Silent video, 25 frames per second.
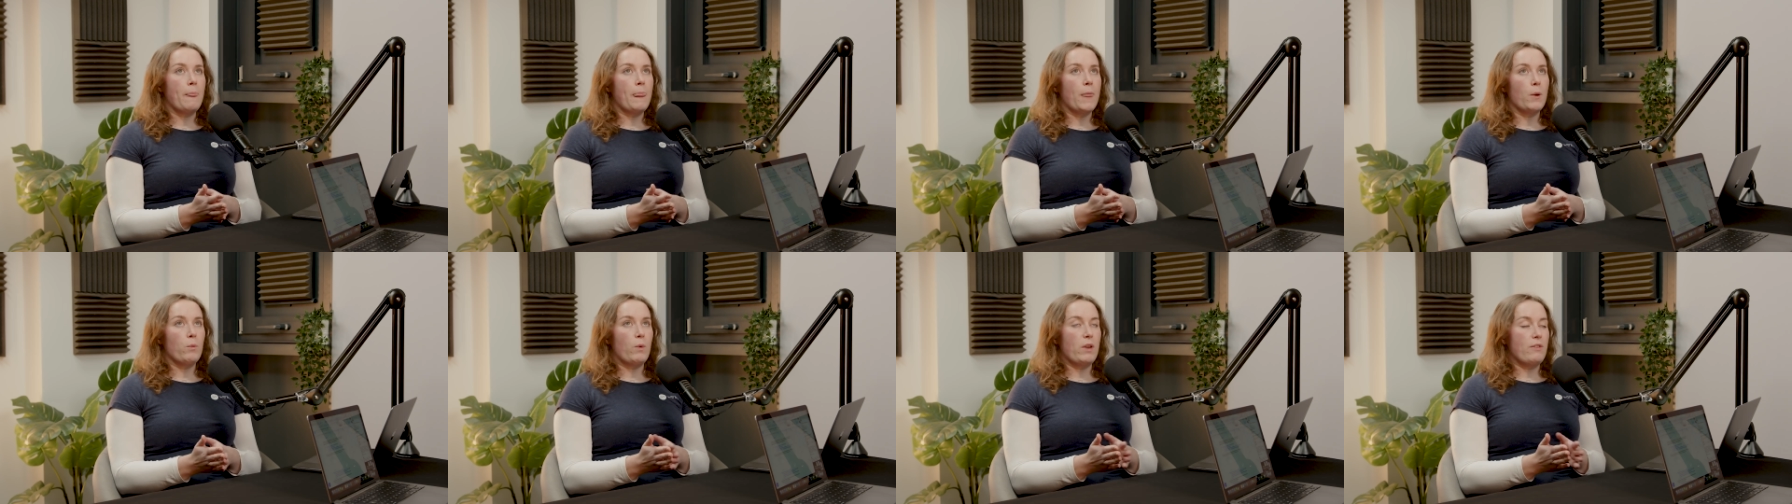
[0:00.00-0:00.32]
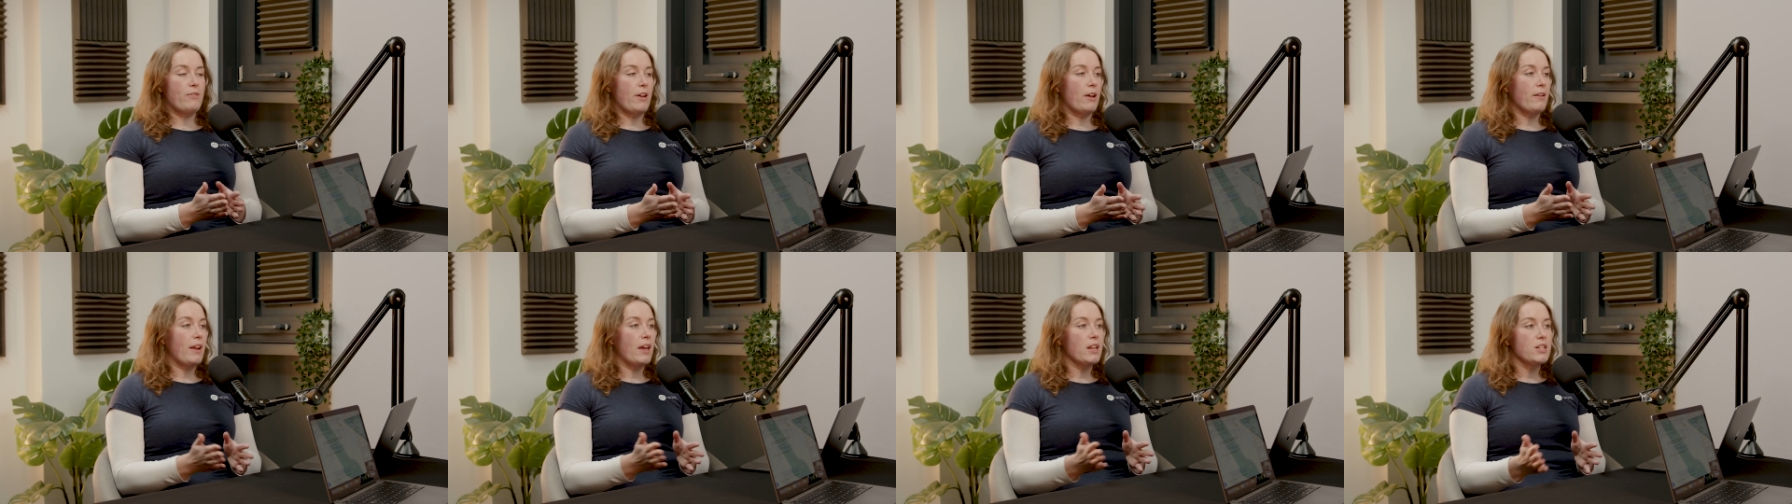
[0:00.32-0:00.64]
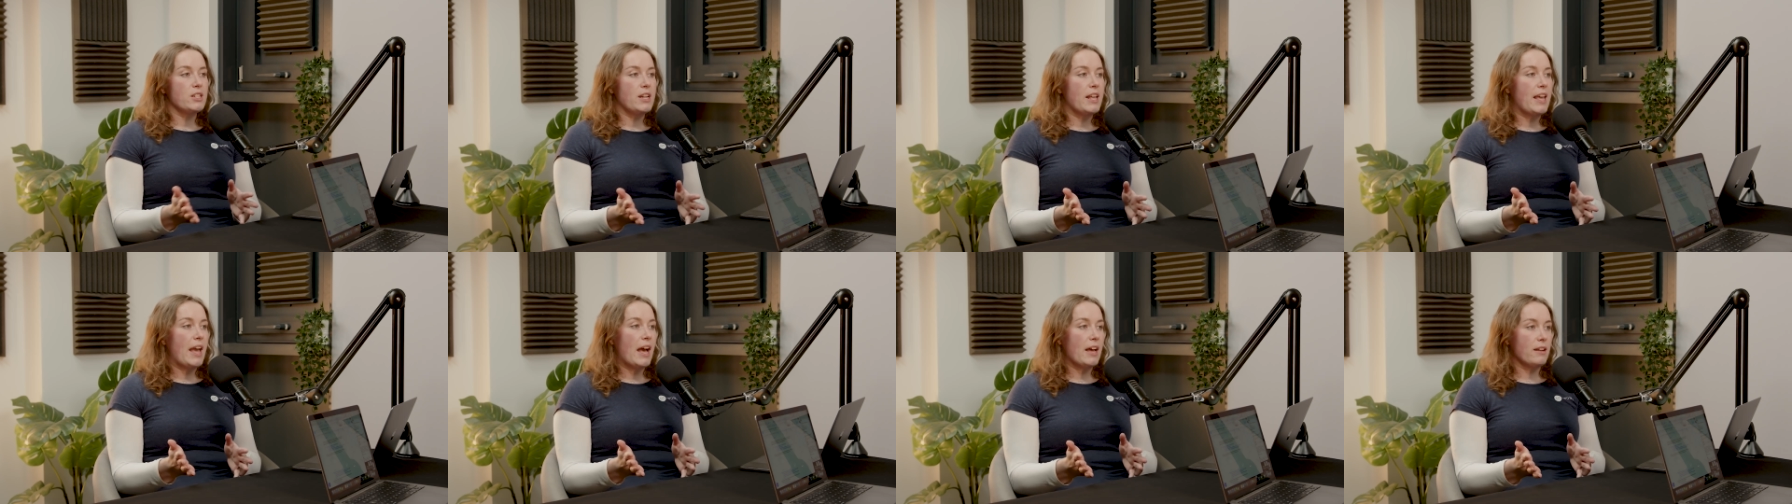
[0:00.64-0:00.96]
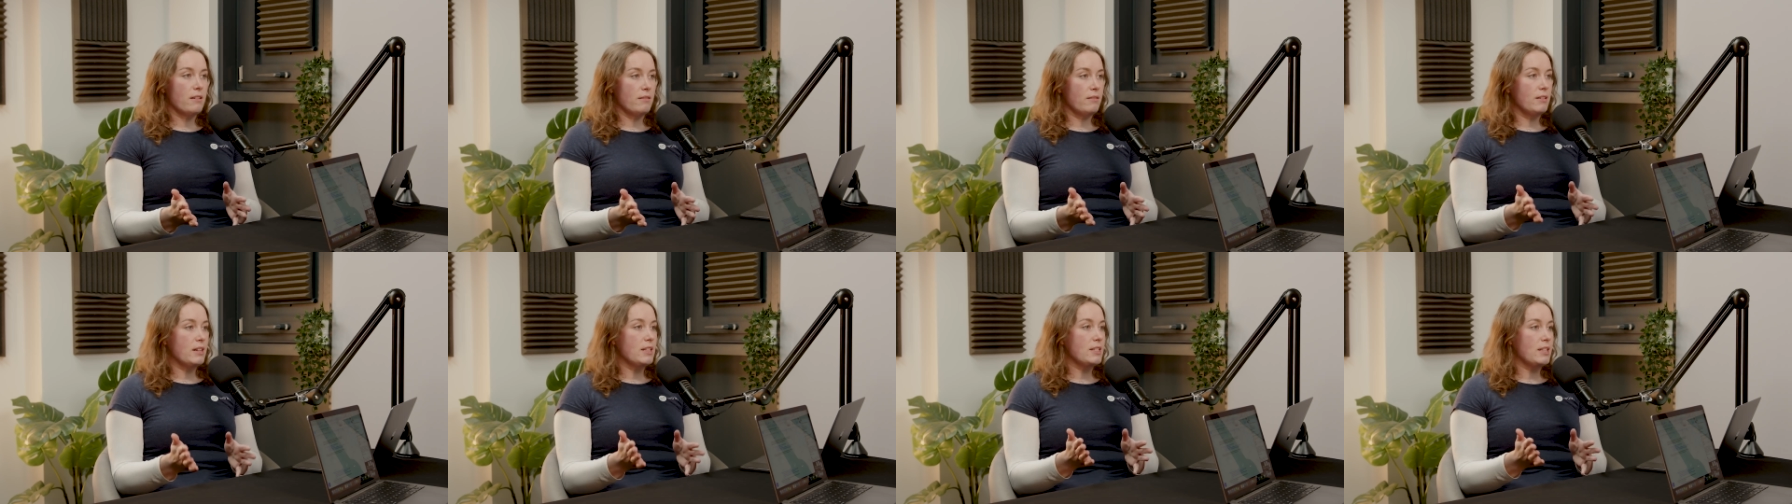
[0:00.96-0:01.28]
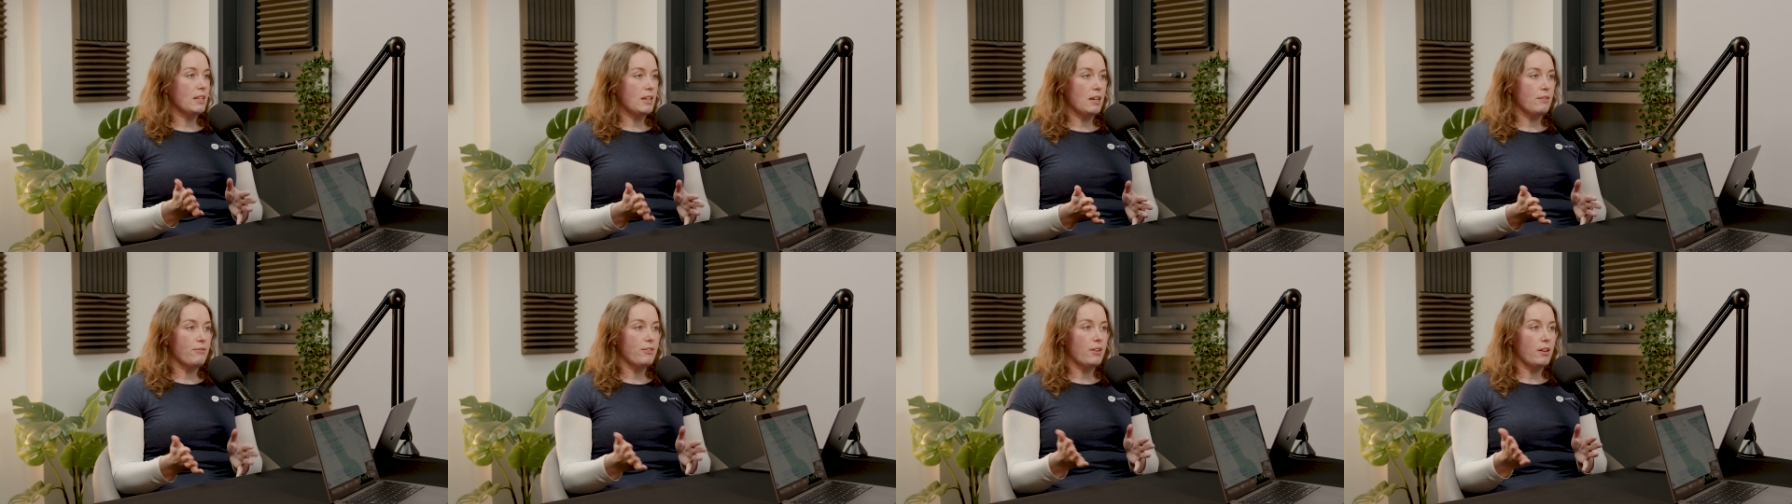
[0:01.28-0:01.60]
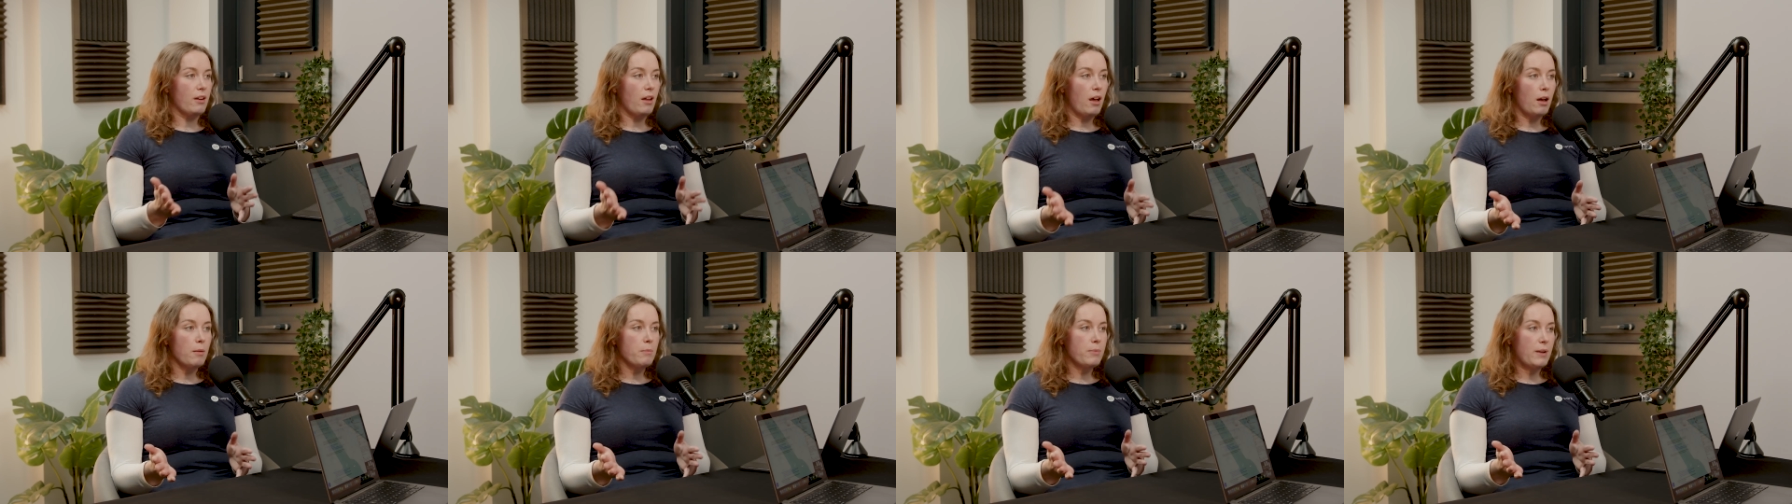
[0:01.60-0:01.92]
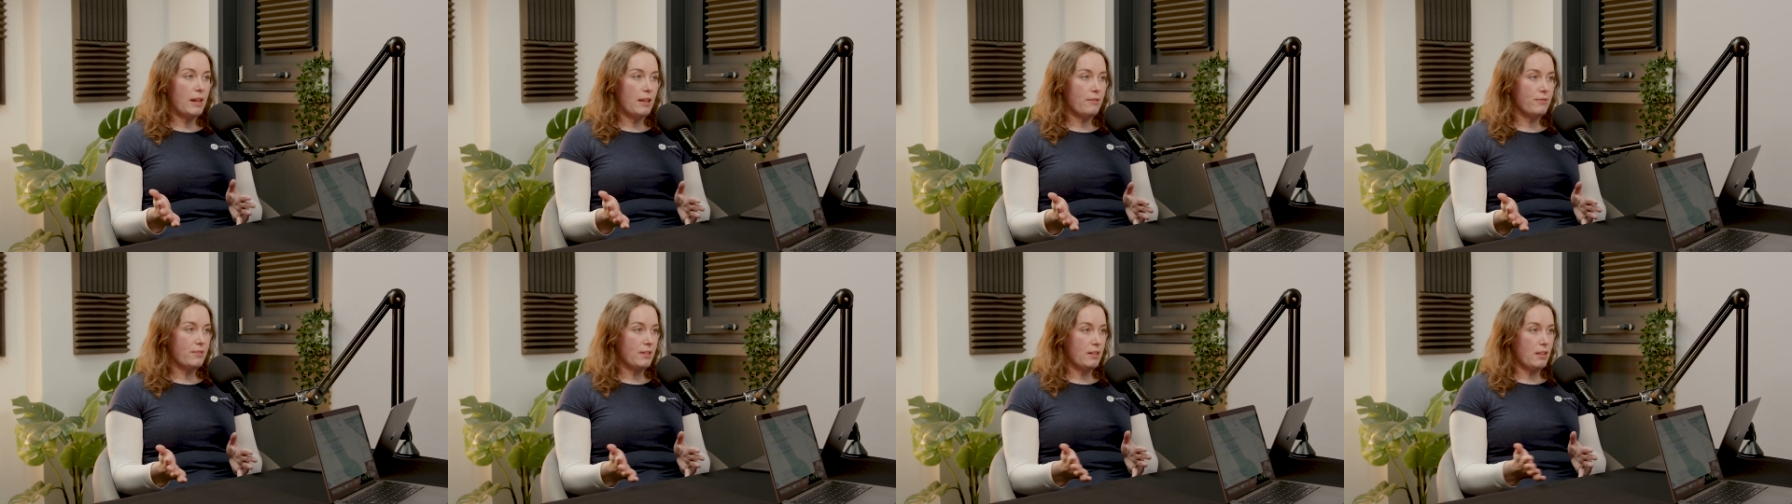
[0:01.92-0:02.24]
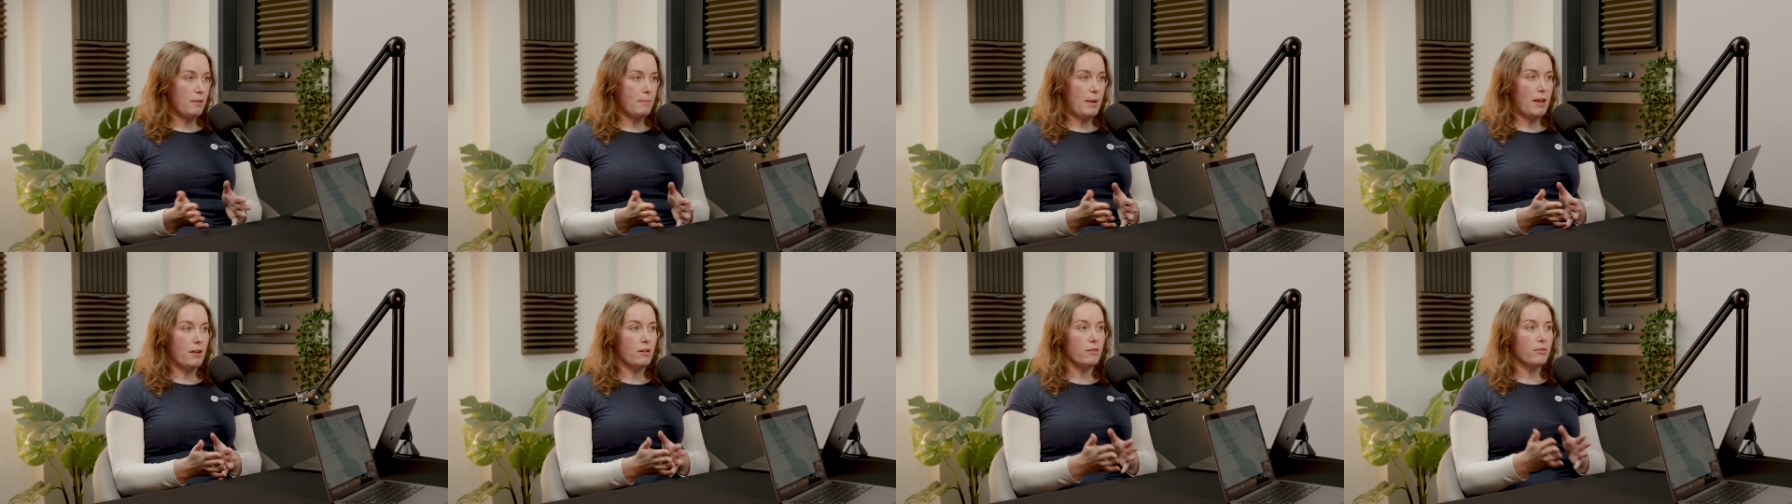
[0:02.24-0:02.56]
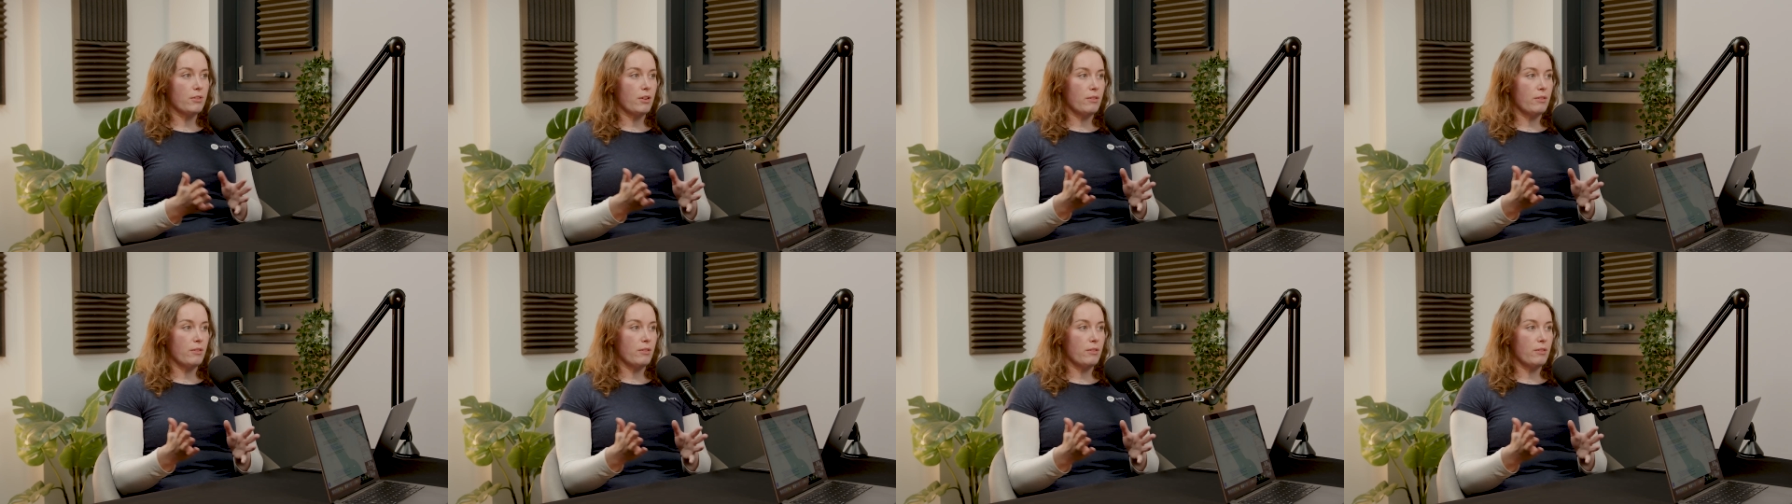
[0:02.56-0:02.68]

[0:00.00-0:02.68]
we found actually had a really significant uplift in the amount of